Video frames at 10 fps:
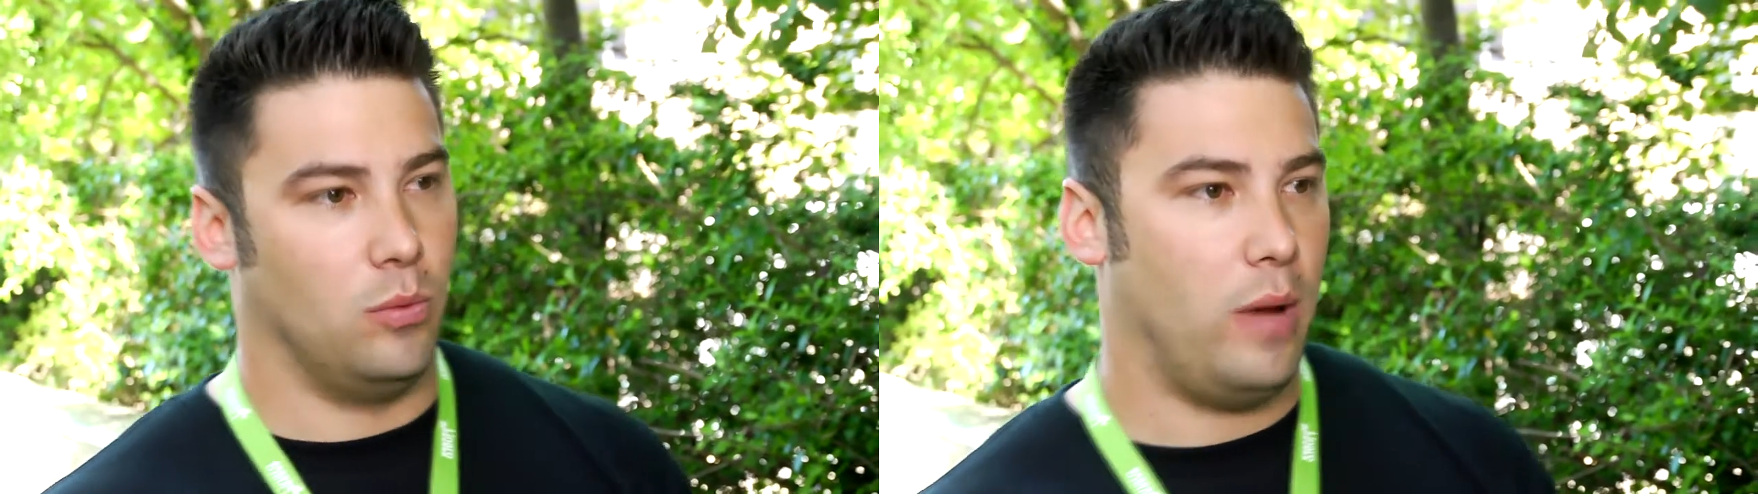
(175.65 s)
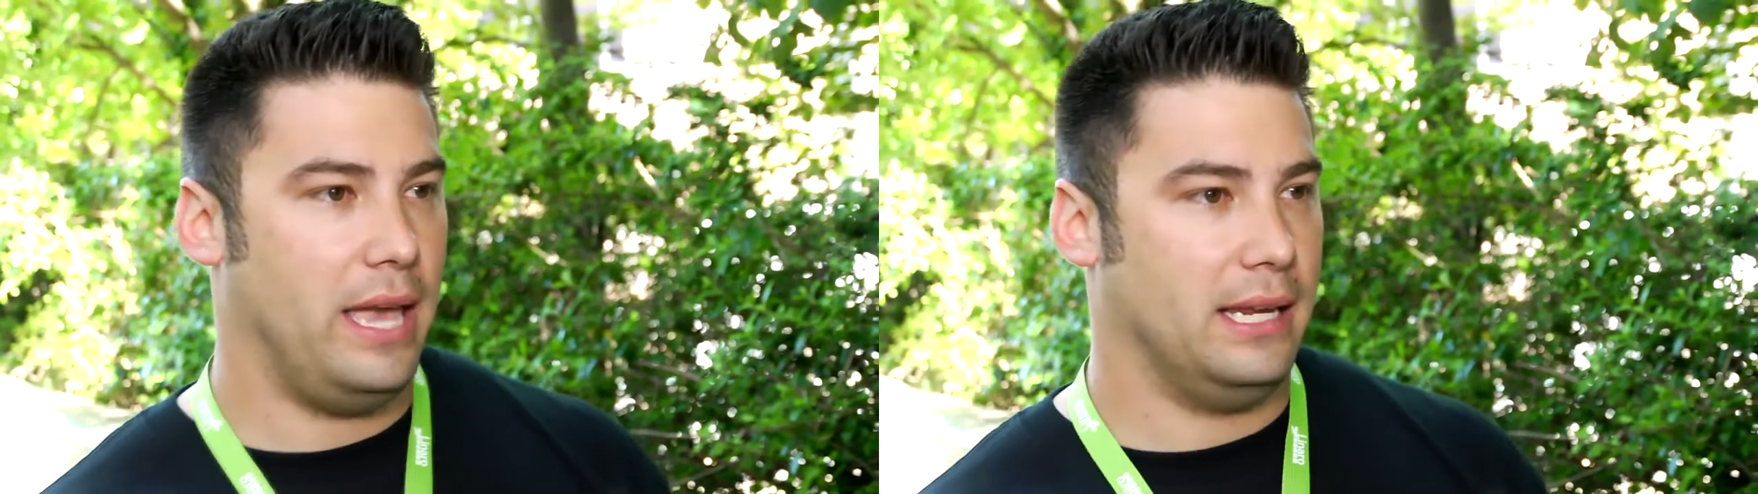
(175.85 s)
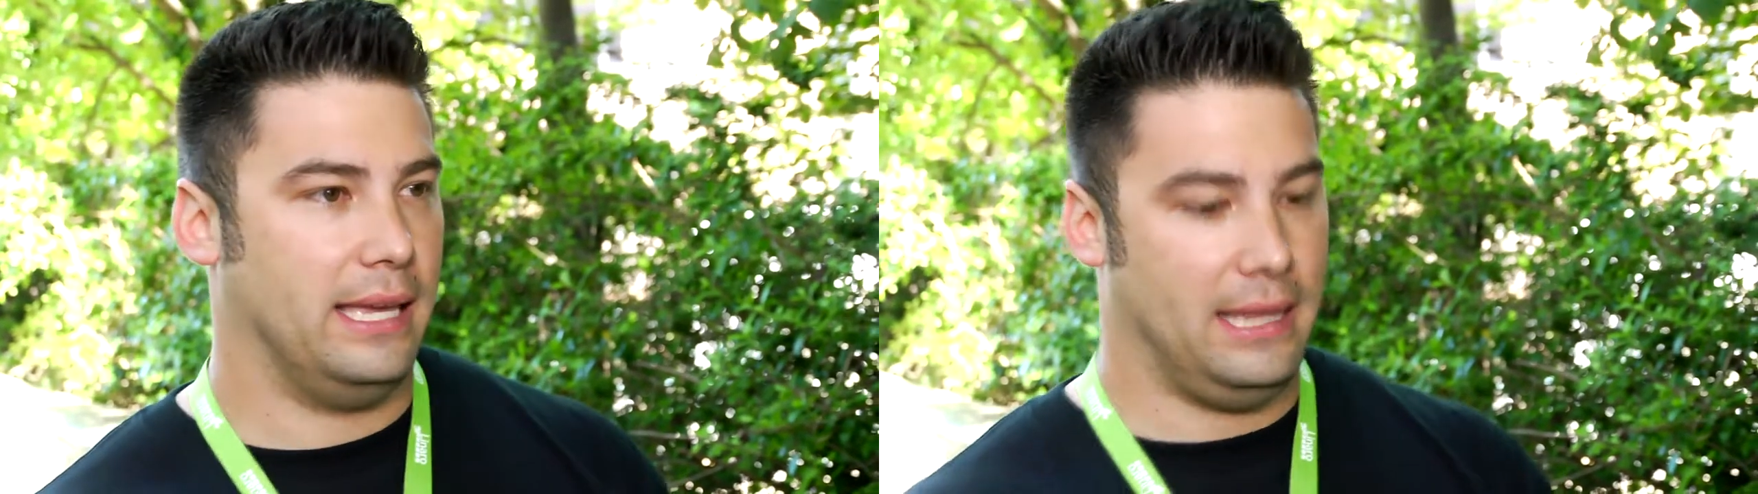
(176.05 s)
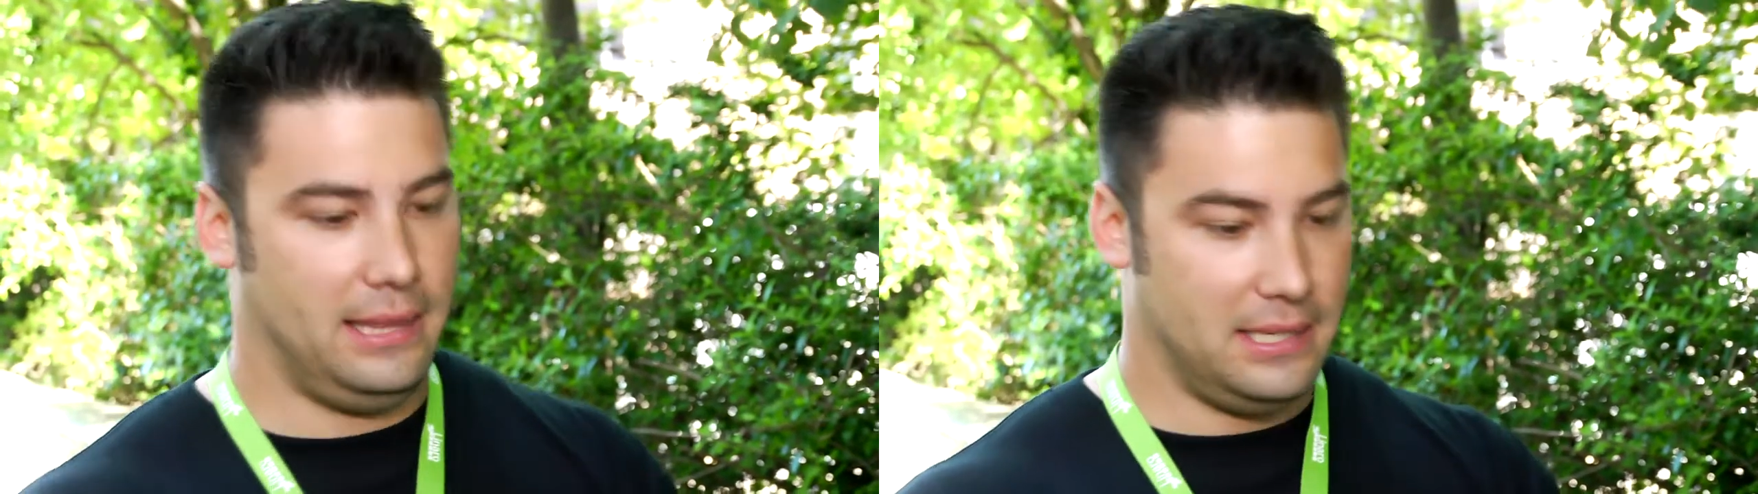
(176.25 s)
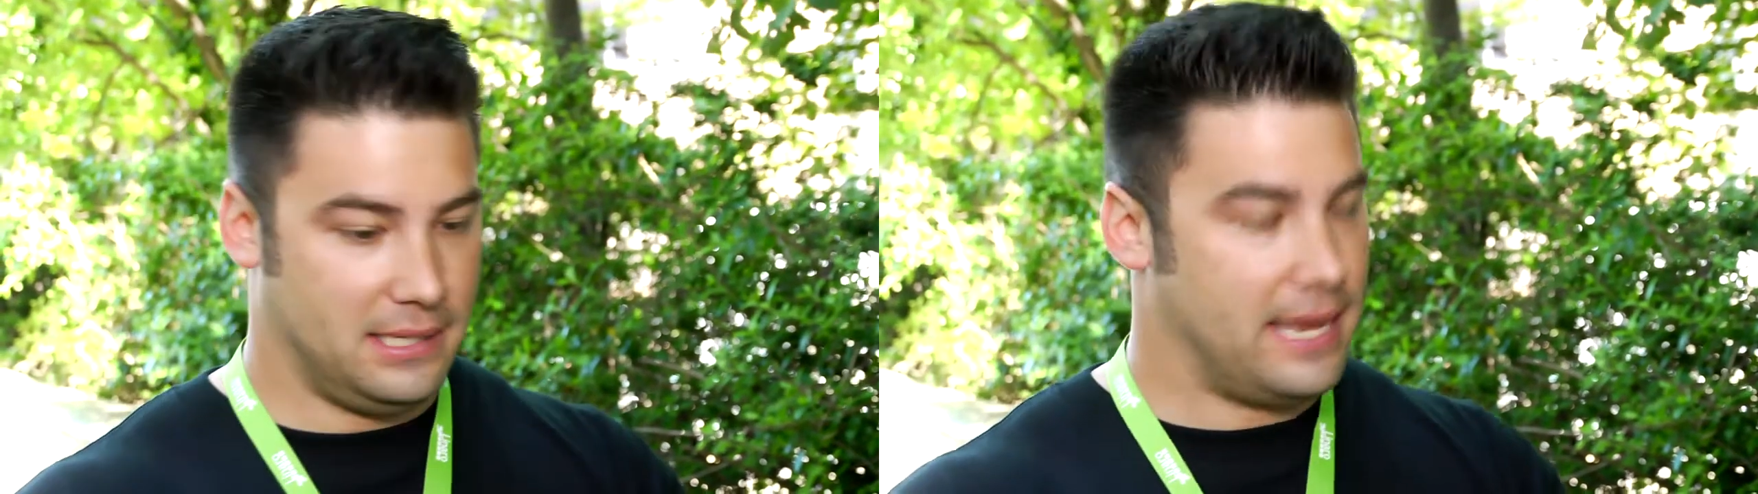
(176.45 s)
way to get
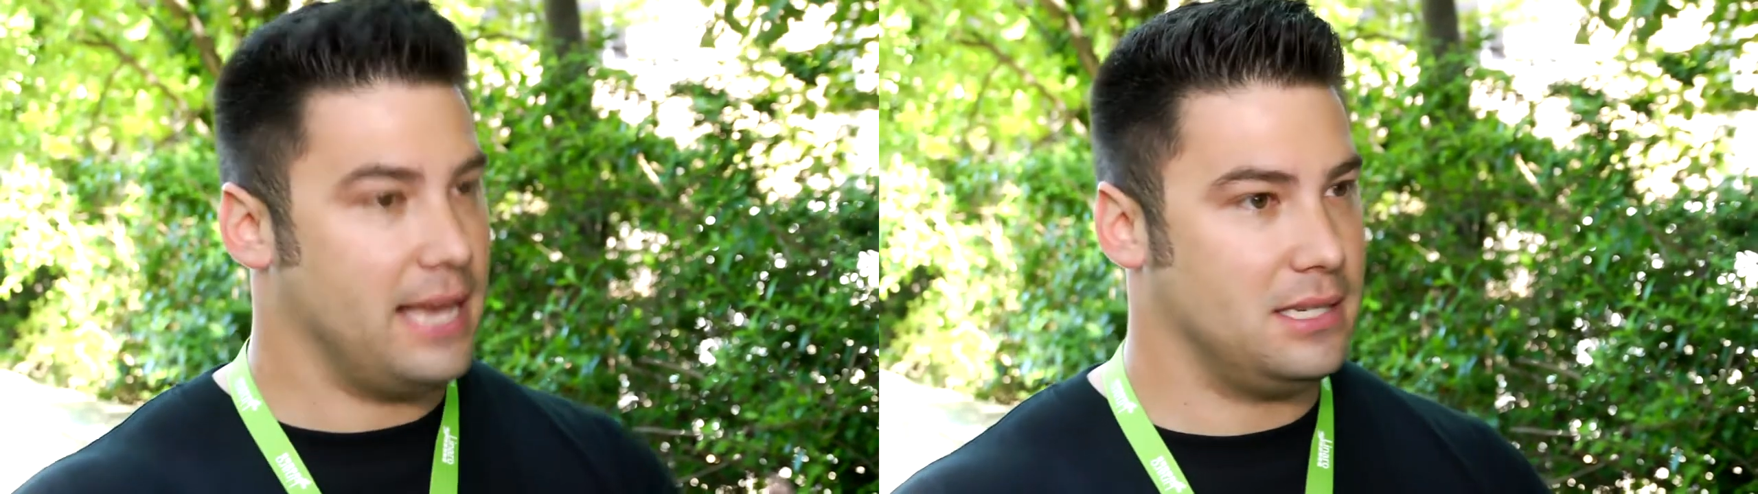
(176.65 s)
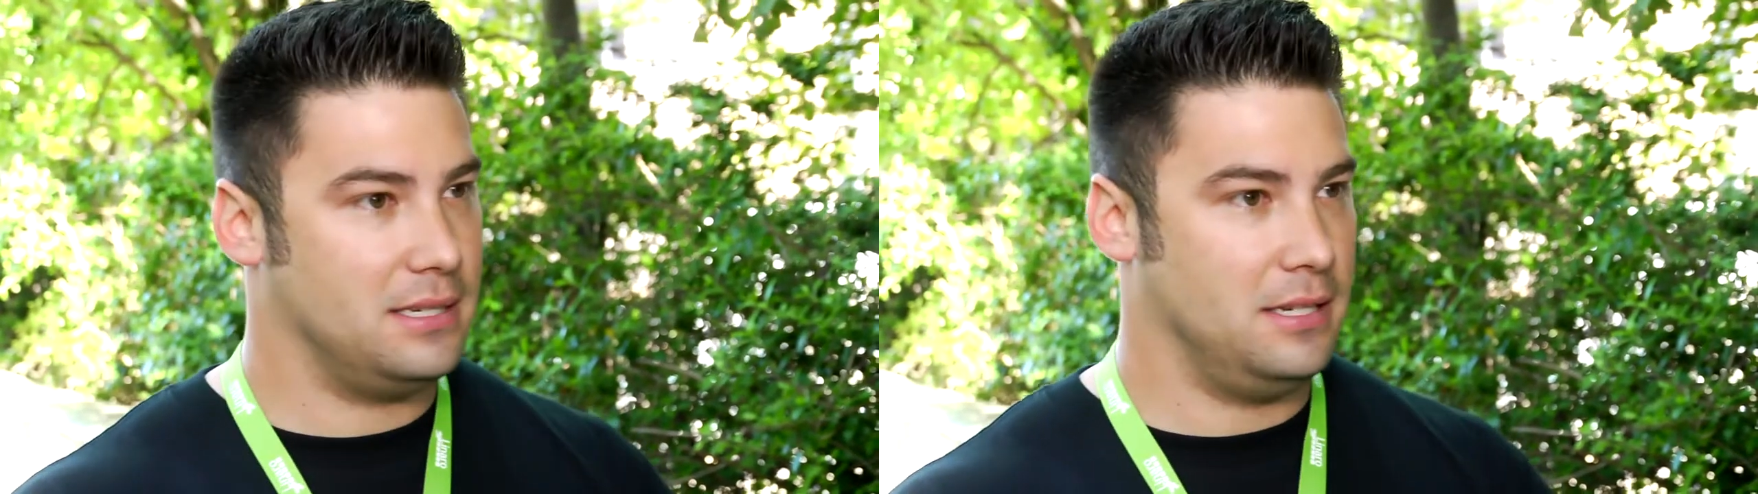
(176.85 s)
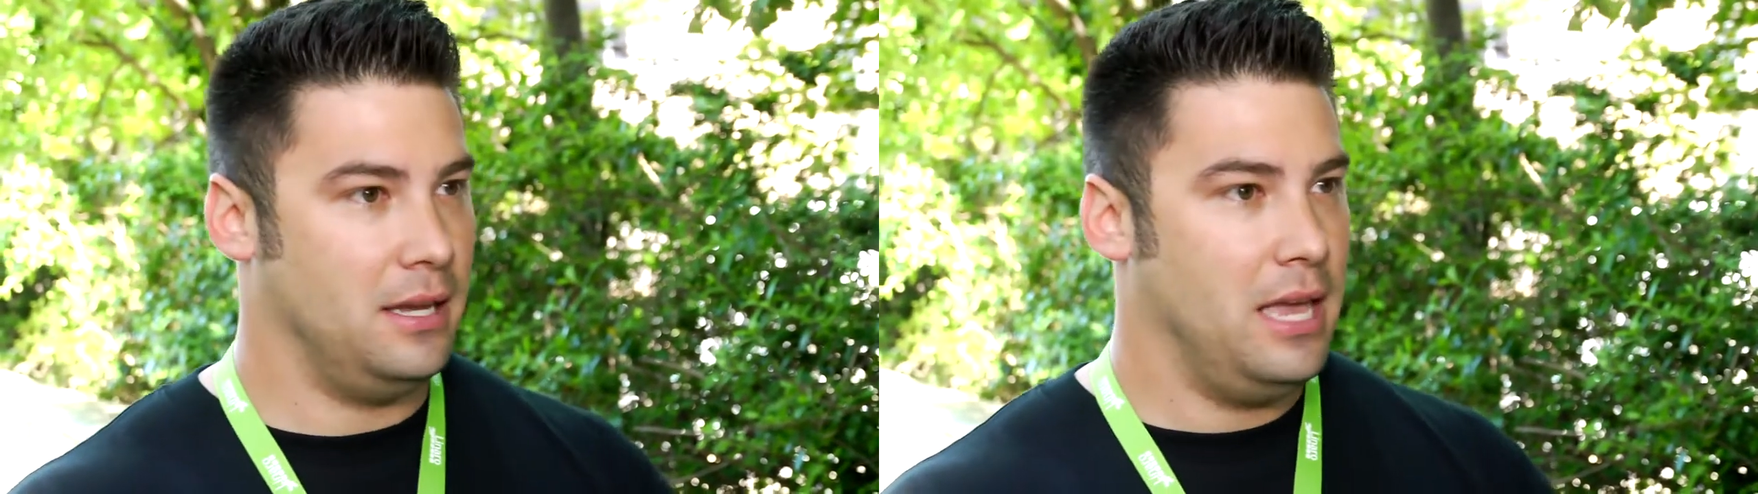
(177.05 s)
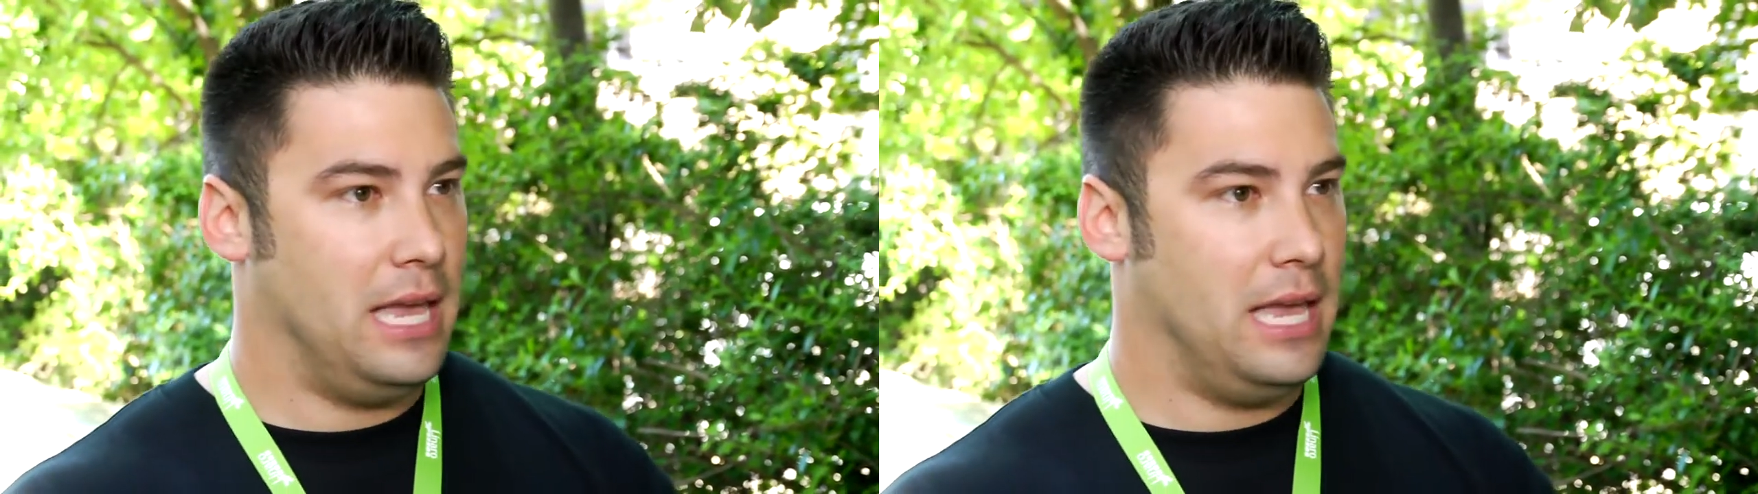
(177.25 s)
these tests